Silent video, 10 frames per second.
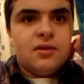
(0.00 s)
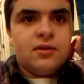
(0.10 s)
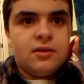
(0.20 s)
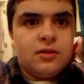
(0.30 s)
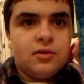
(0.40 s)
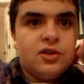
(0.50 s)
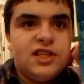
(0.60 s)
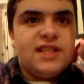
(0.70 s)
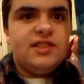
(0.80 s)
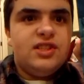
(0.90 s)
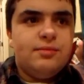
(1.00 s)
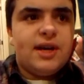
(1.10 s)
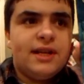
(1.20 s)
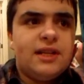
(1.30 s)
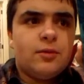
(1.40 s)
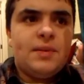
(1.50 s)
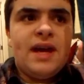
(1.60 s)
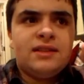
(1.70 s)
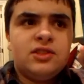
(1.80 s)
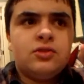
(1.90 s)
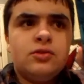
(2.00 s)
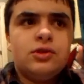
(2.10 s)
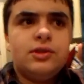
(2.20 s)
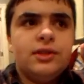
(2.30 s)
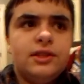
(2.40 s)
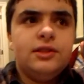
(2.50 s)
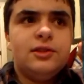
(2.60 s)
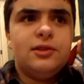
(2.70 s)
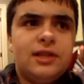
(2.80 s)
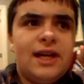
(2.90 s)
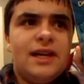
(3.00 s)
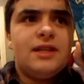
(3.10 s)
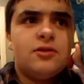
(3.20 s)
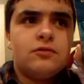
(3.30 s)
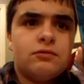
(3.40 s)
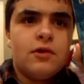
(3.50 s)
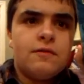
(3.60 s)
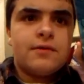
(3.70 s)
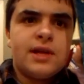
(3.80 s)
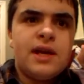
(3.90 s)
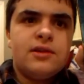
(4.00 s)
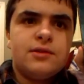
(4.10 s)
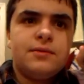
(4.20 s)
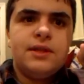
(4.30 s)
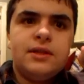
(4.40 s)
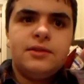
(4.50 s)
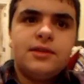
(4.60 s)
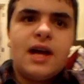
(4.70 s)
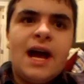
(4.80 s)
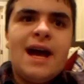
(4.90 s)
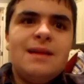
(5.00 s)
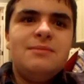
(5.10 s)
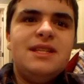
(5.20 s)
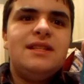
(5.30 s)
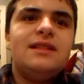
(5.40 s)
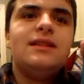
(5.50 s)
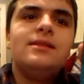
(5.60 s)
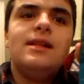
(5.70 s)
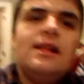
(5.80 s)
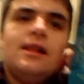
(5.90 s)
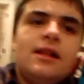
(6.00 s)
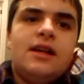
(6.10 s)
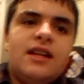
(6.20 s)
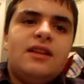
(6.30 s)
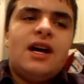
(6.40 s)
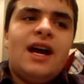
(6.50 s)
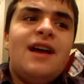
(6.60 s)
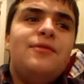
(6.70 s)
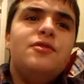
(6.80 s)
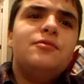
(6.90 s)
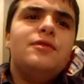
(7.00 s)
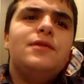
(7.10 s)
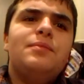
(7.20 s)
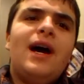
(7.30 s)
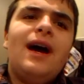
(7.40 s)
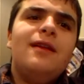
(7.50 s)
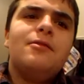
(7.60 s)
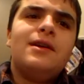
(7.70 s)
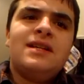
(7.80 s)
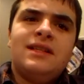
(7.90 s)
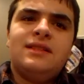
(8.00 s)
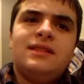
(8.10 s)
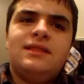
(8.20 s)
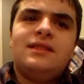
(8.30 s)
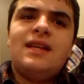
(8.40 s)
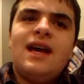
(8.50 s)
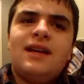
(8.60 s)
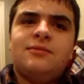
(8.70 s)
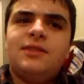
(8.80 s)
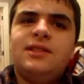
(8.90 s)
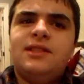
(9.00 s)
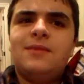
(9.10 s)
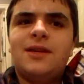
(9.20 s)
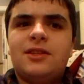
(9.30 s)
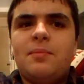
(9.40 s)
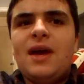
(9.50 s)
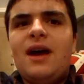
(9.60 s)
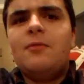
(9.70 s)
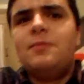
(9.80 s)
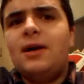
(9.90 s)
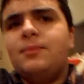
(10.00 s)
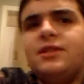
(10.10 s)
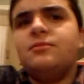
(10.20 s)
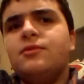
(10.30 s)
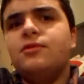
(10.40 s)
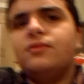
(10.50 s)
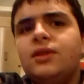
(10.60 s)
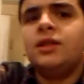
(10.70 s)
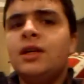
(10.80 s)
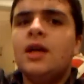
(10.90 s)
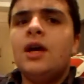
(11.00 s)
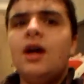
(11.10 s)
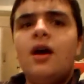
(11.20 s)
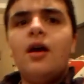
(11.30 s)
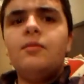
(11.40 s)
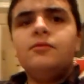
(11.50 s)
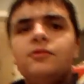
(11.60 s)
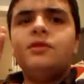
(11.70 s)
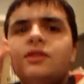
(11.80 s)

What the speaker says: or Easy Money or Back to School, you'll like Rover Dangerfield. I mean it. And I have to agree with bwrosas, what he said about the Pound Puppies movie.